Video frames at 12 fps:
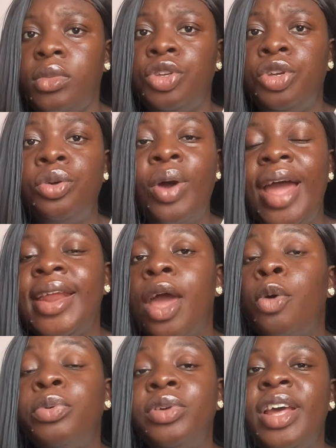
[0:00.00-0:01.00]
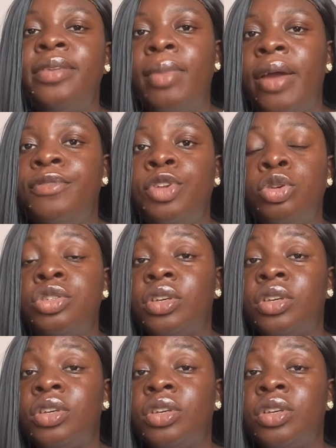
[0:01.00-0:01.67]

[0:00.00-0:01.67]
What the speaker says: and I uploaded my video